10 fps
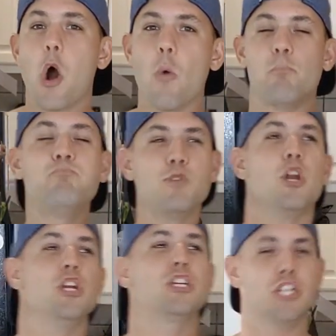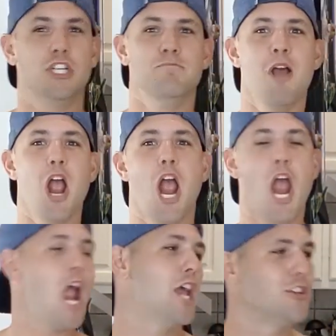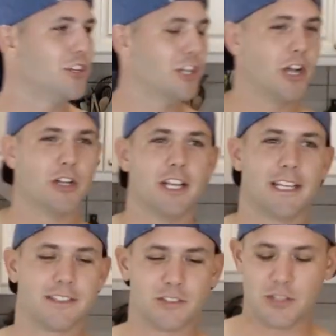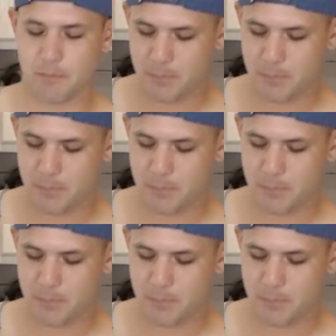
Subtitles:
a bacon man, you know? Like there's some